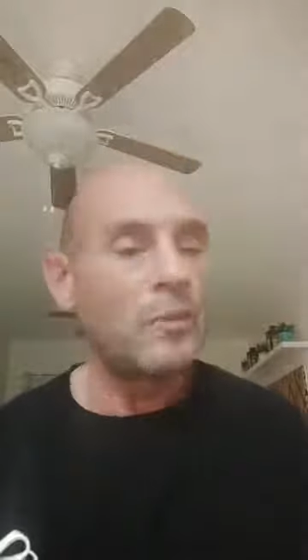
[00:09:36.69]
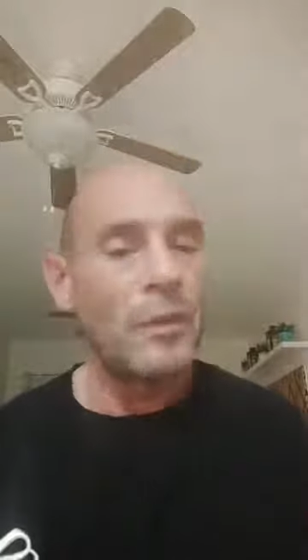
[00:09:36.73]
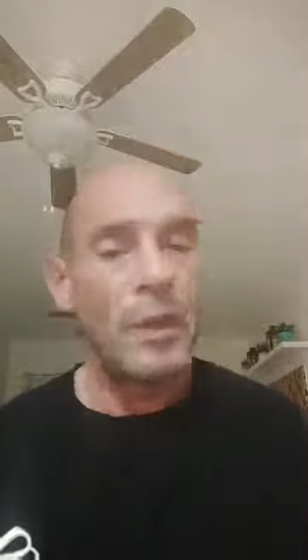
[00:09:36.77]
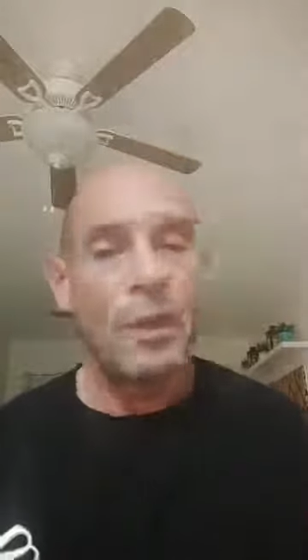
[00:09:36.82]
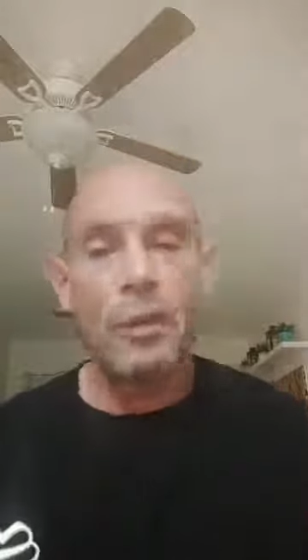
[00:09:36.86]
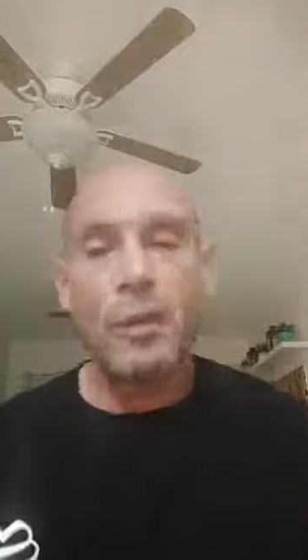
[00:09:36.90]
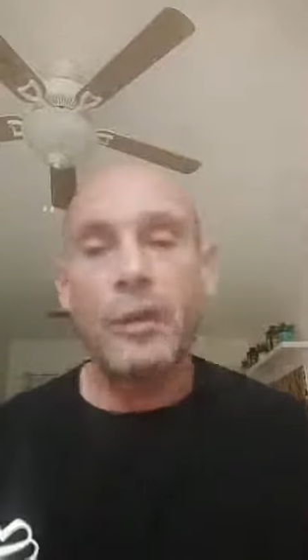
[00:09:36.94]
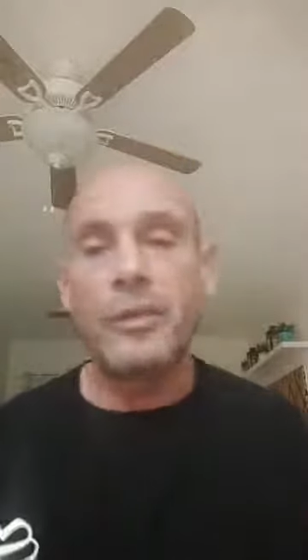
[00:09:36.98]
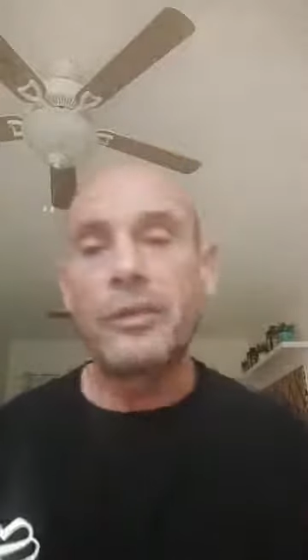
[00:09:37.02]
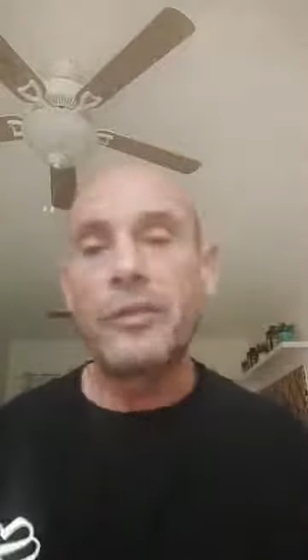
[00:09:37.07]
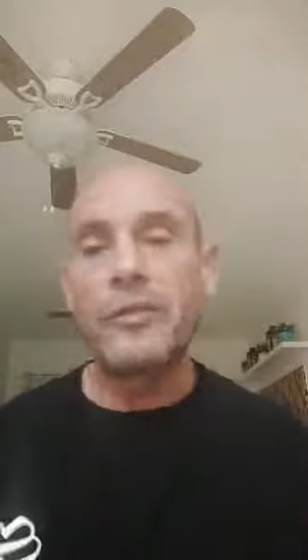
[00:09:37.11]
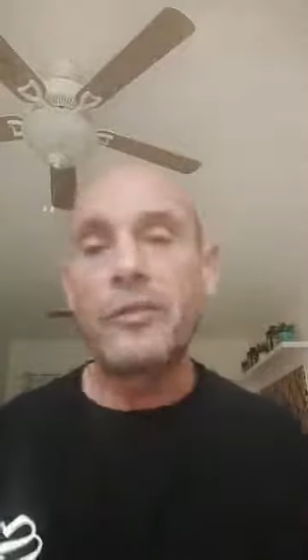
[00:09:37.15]

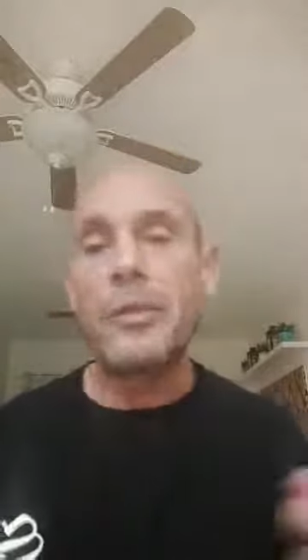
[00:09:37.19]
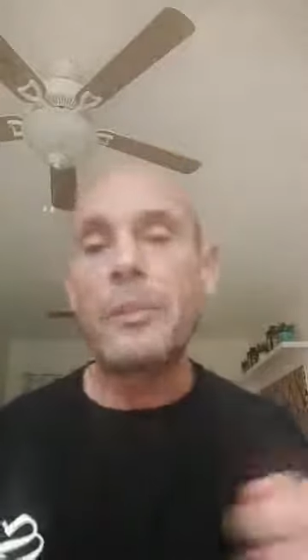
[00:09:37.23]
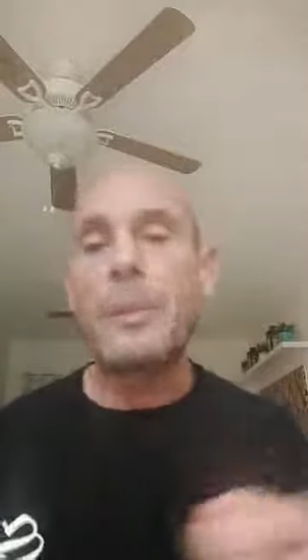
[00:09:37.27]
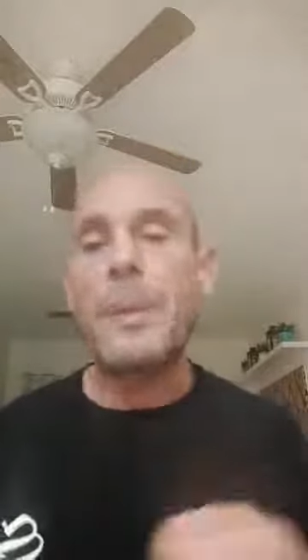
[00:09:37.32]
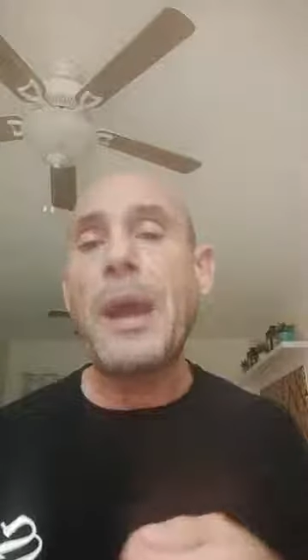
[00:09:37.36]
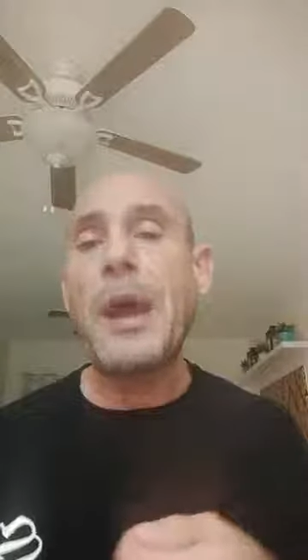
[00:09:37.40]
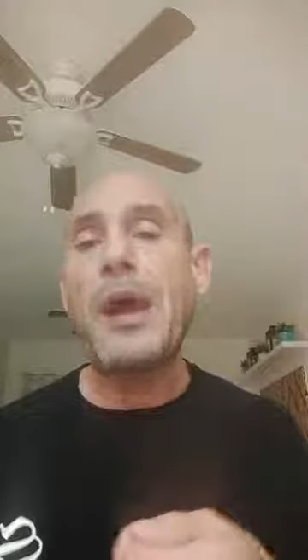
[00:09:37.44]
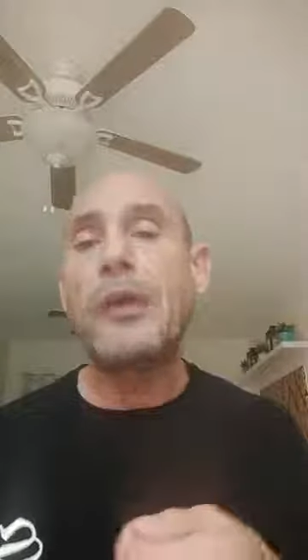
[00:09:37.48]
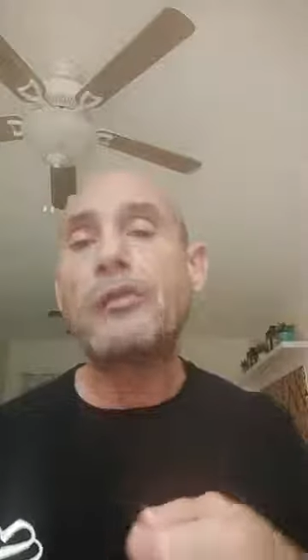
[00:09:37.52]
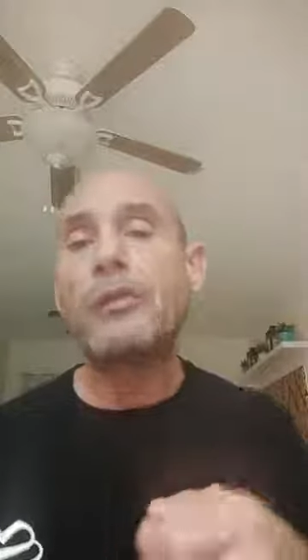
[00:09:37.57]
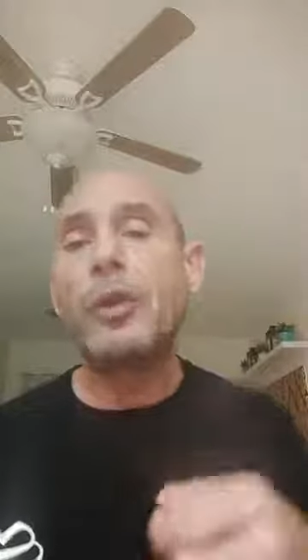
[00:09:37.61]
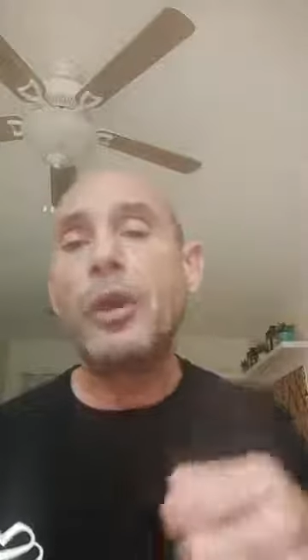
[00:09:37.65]
All right, so for the
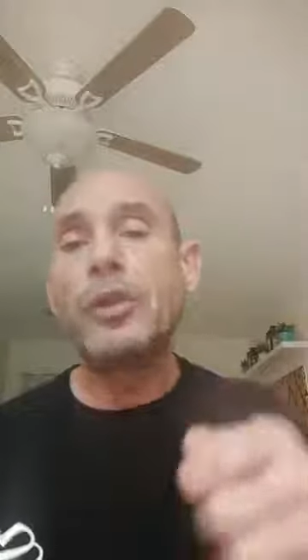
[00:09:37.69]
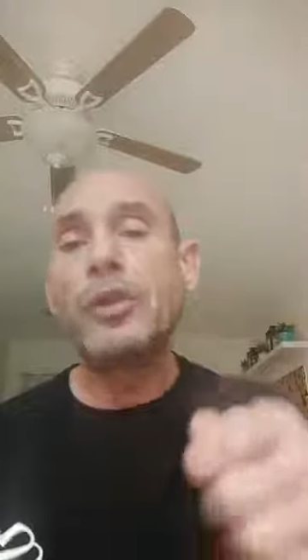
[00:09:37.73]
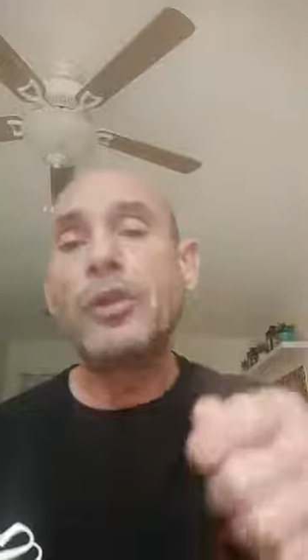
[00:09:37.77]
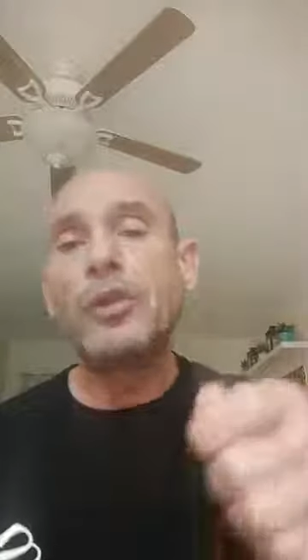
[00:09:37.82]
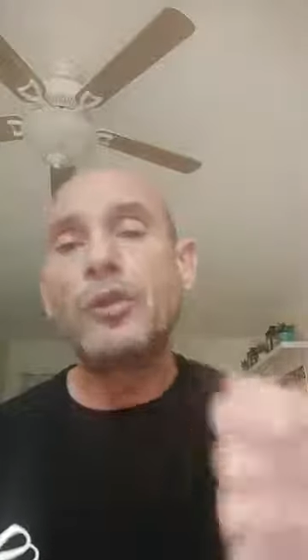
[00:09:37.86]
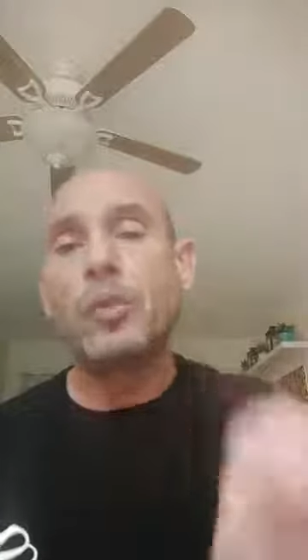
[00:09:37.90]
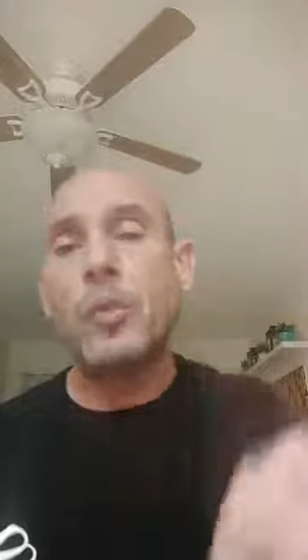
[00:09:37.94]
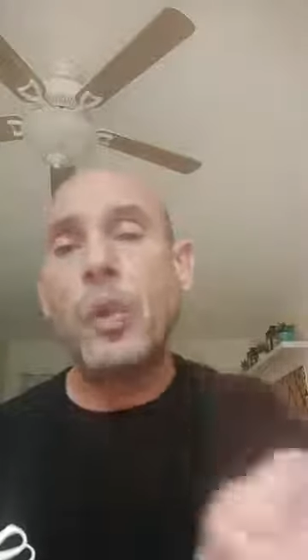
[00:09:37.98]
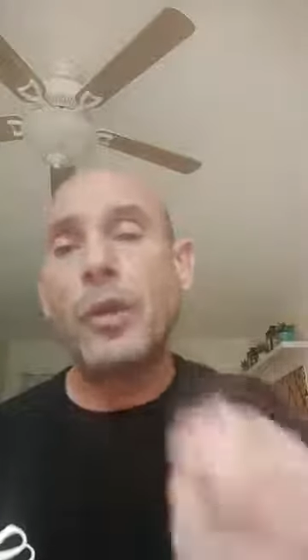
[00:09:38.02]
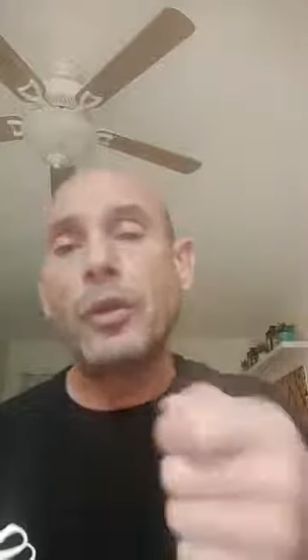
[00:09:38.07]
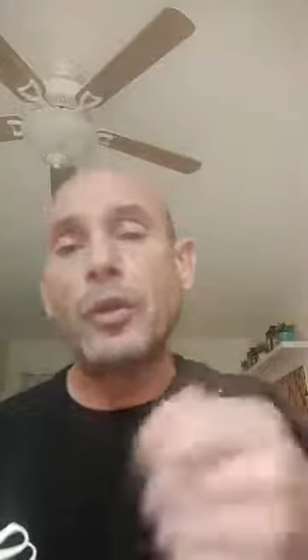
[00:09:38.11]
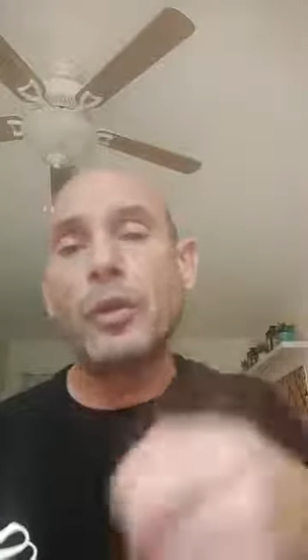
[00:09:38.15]
powder, I'll use
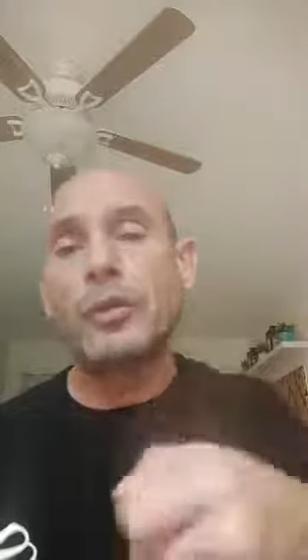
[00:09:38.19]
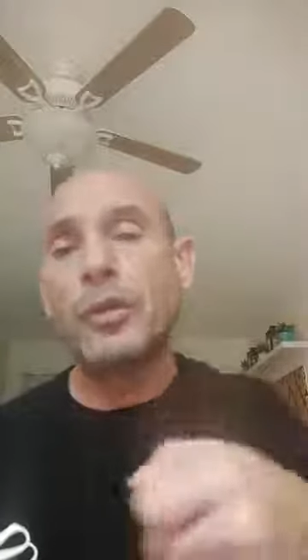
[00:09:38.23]
1 or